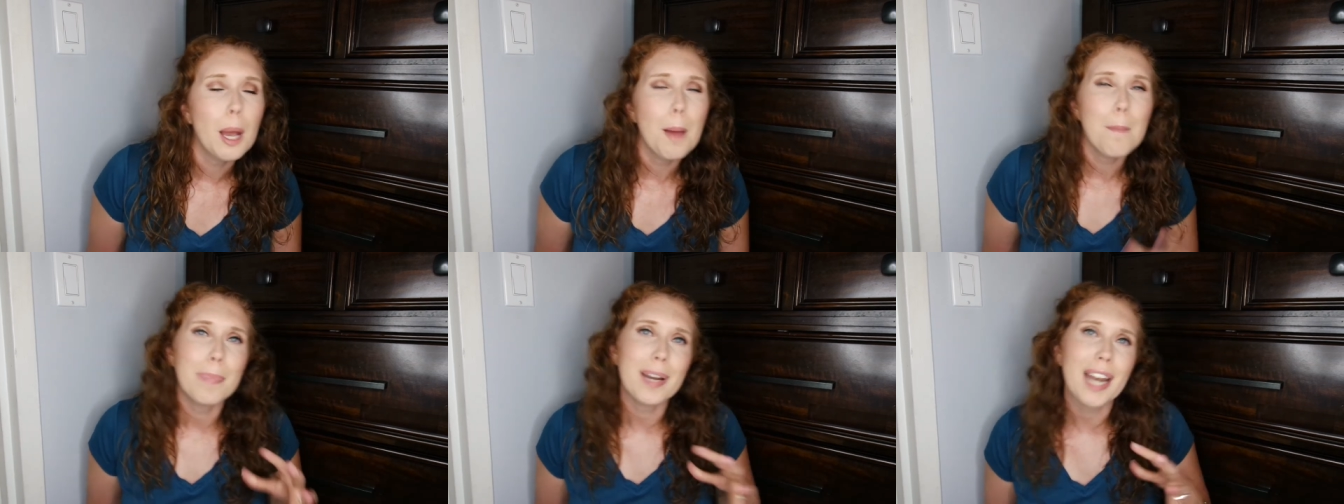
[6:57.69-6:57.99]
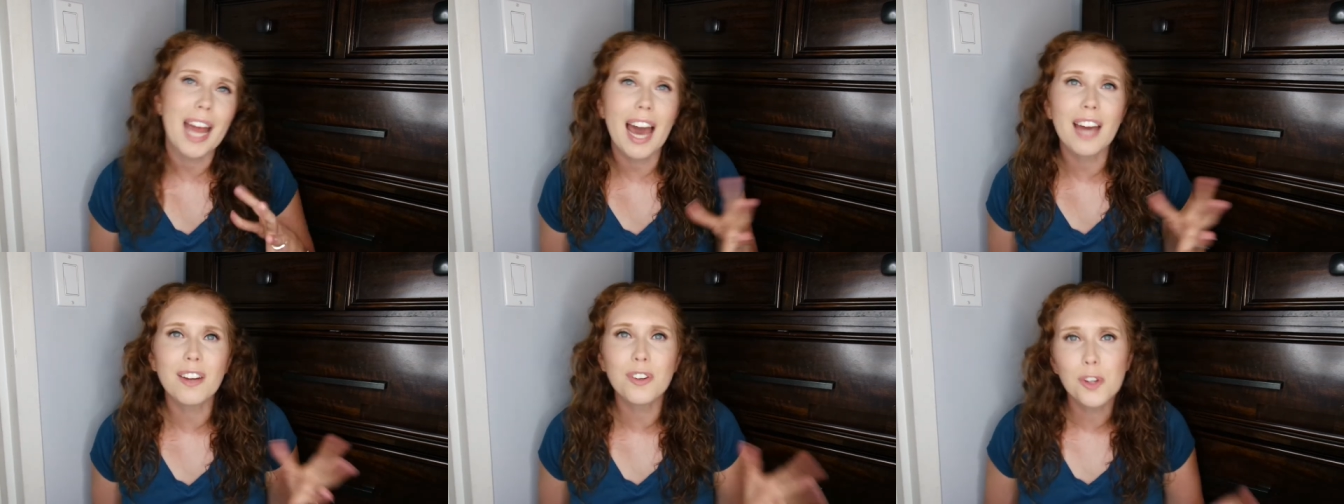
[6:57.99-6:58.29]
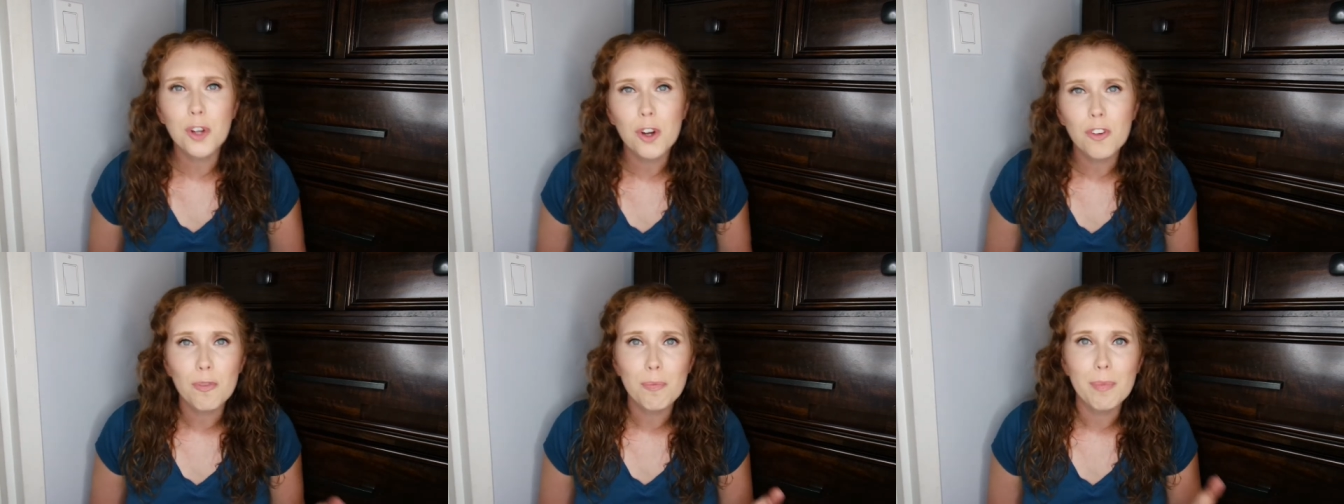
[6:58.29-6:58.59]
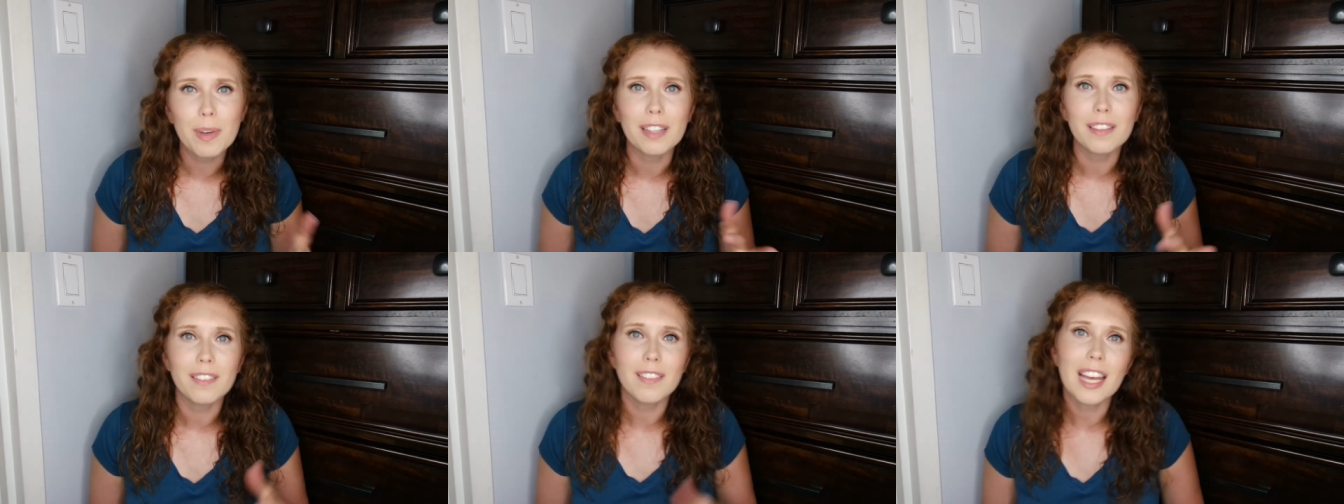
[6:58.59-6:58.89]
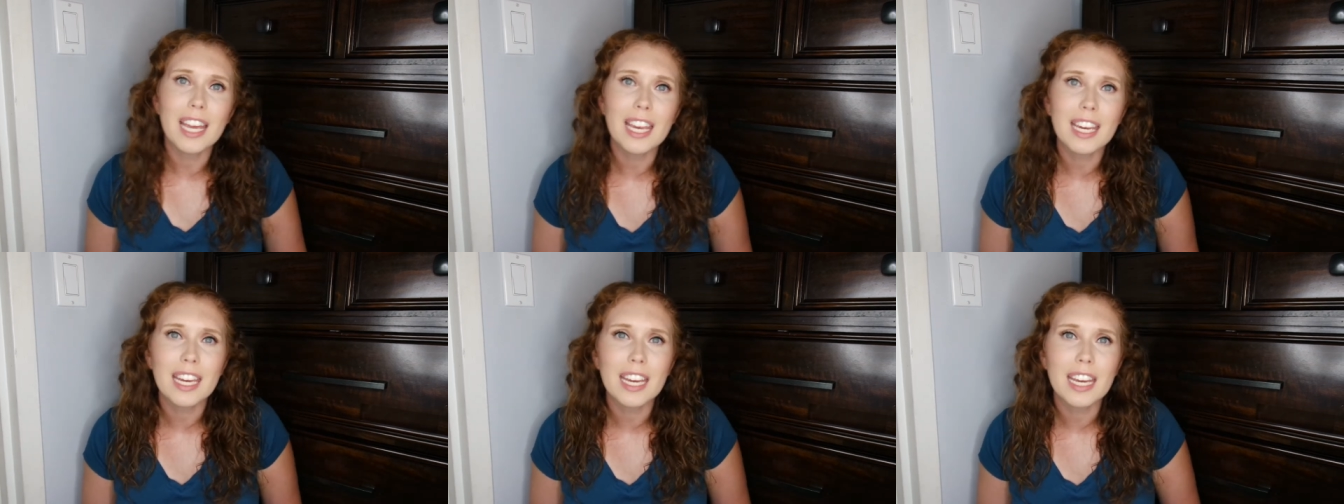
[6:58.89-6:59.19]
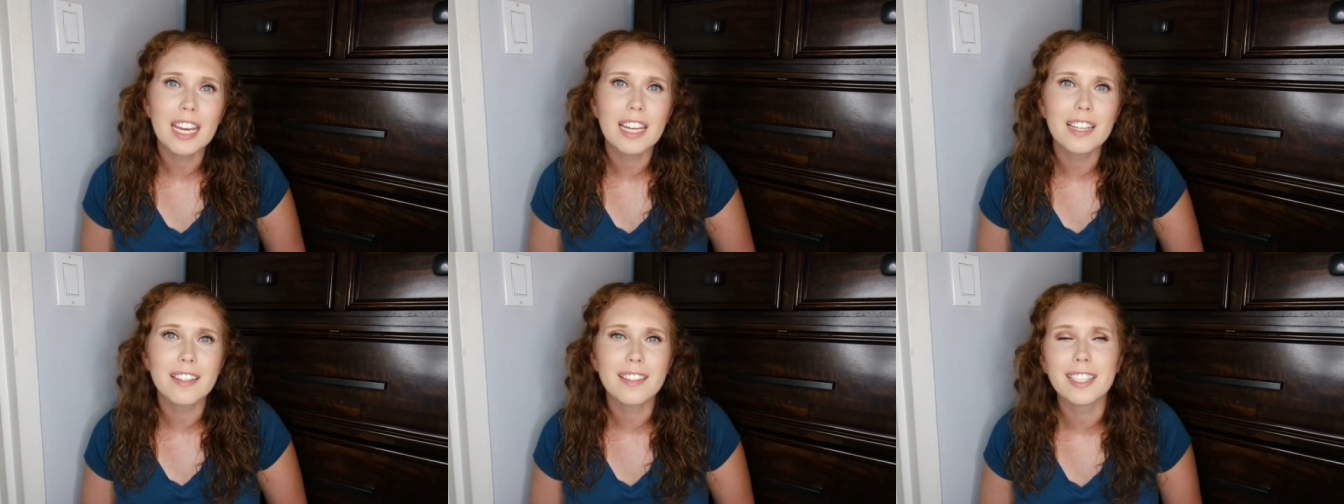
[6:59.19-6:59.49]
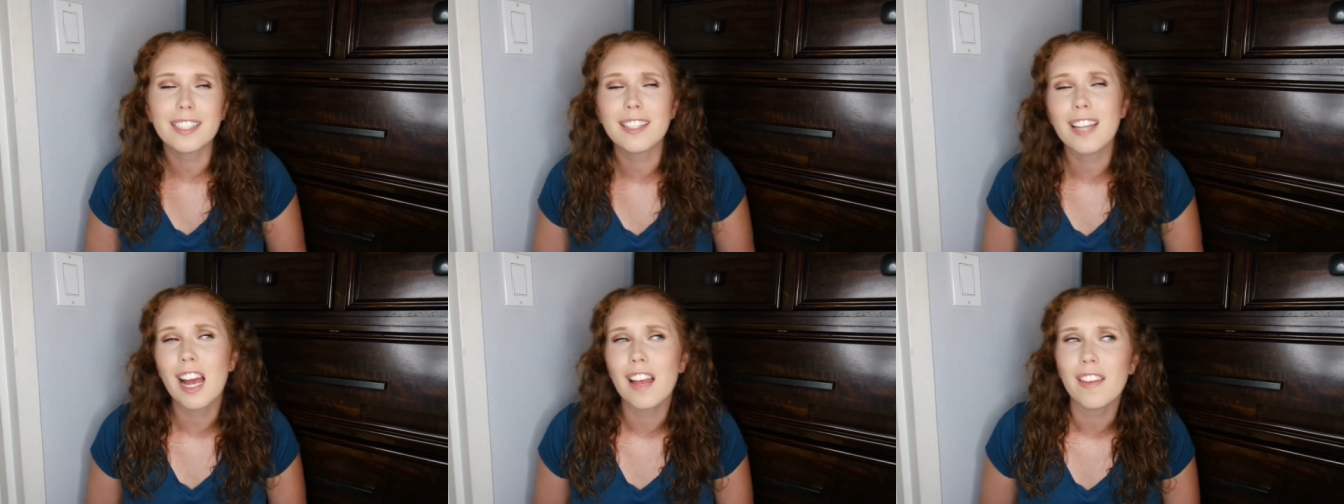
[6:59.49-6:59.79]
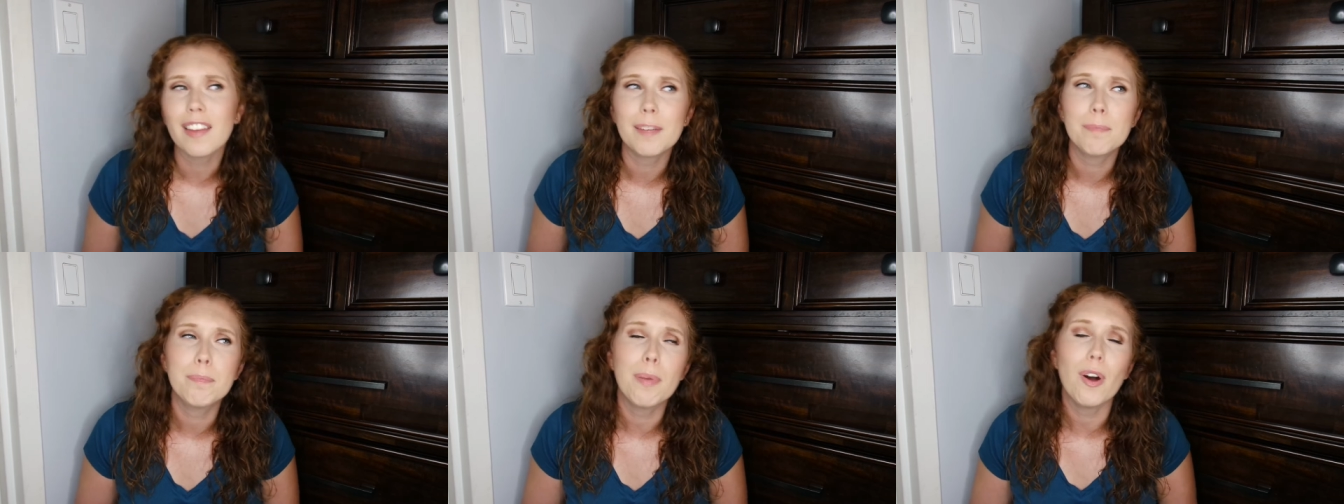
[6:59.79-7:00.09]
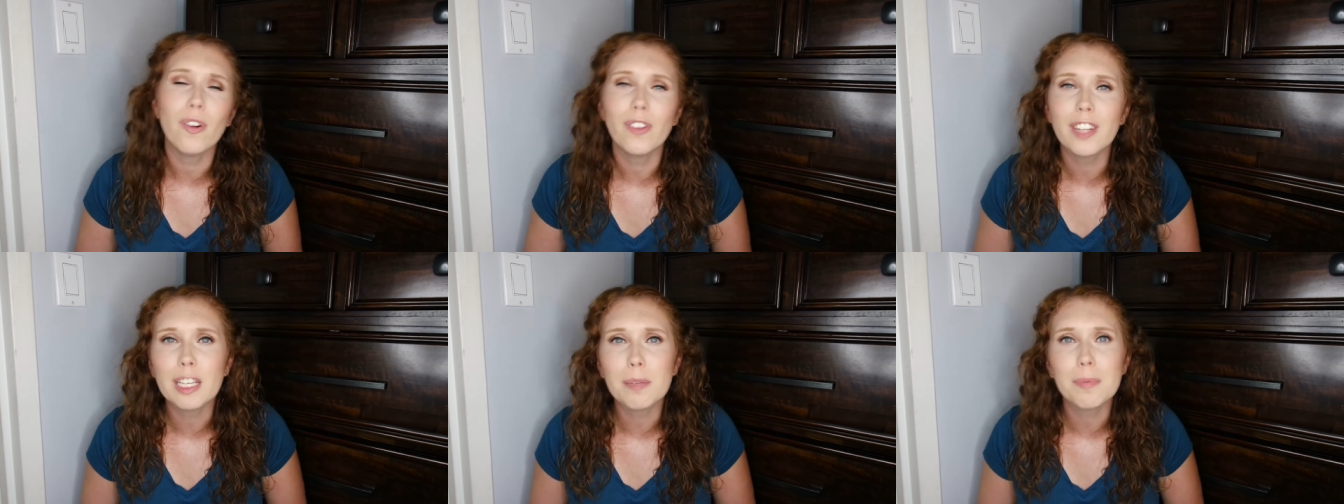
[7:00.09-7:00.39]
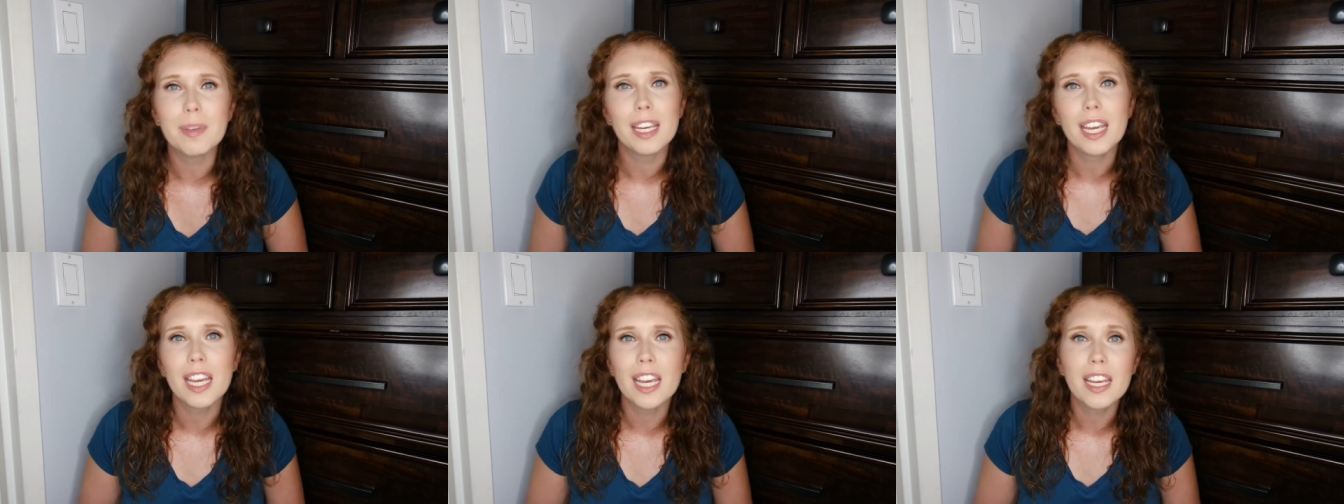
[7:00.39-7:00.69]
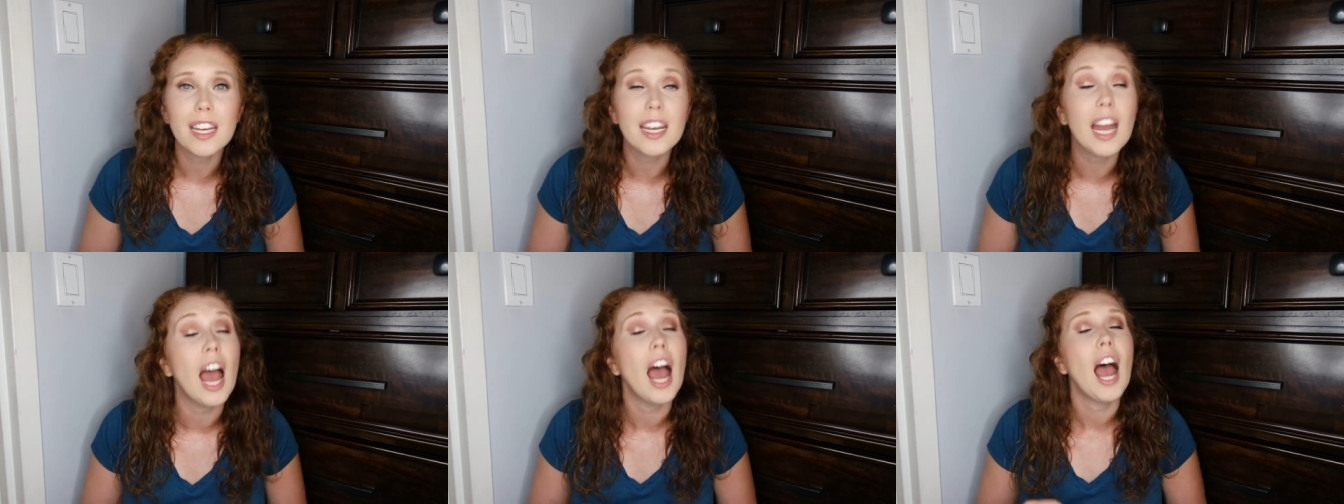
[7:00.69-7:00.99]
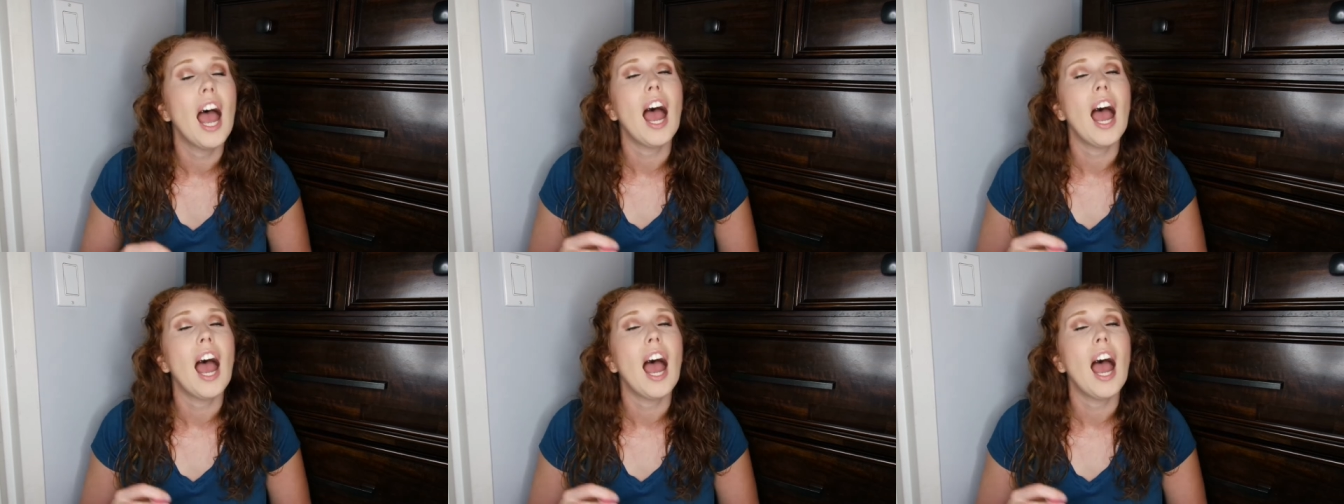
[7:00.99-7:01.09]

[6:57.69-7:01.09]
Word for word: but I don't know if I'm gonna like it. It's like not like pulling me in.